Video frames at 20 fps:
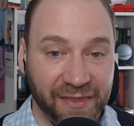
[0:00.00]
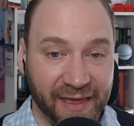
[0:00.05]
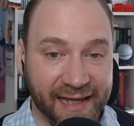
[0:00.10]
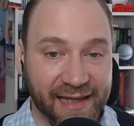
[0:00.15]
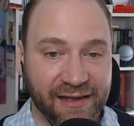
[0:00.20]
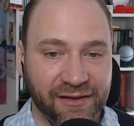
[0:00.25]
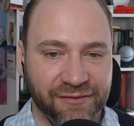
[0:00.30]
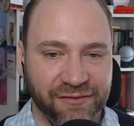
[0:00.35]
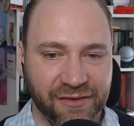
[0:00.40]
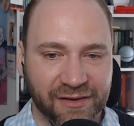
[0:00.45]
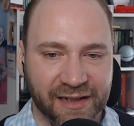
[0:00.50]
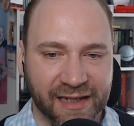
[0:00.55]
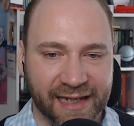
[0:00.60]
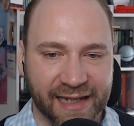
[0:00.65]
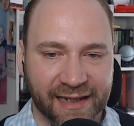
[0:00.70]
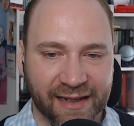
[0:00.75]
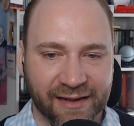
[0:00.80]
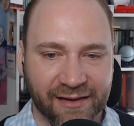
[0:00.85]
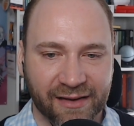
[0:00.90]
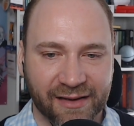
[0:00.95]
Thank you for
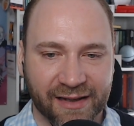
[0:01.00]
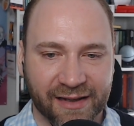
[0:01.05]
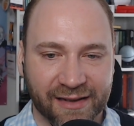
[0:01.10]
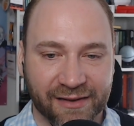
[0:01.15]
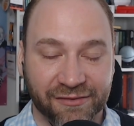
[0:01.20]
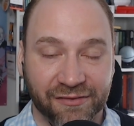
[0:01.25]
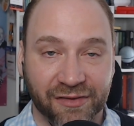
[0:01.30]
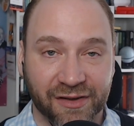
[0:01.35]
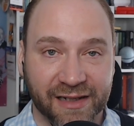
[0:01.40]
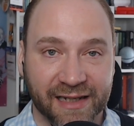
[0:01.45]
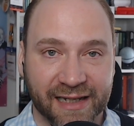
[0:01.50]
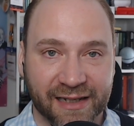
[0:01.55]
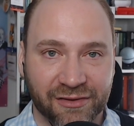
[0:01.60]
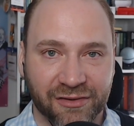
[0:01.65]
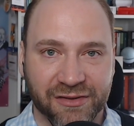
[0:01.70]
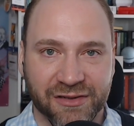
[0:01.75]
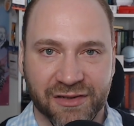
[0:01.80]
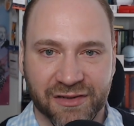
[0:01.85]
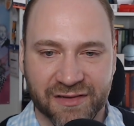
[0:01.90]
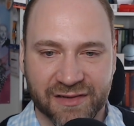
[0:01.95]

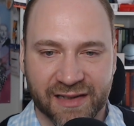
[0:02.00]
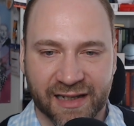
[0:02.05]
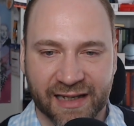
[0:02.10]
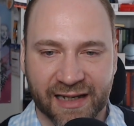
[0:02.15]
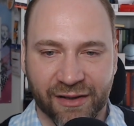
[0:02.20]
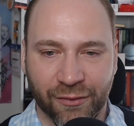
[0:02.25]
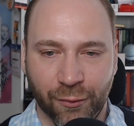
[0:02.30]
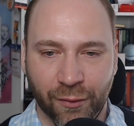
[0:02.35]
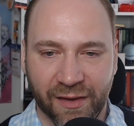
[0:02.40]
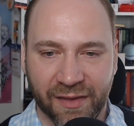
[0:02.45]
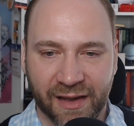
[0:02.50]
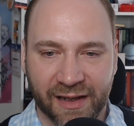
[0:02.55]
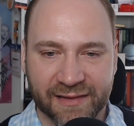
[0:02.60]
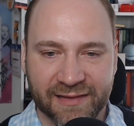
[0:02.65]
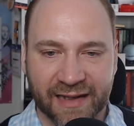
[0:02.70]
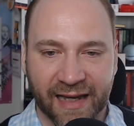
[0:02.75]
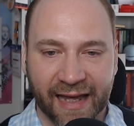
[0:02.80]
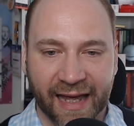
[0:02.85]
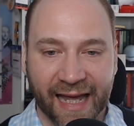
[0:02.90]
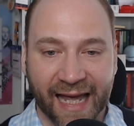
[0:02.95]
Nico to sticking with
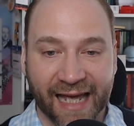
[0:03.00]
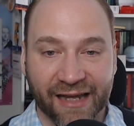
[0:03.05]
us,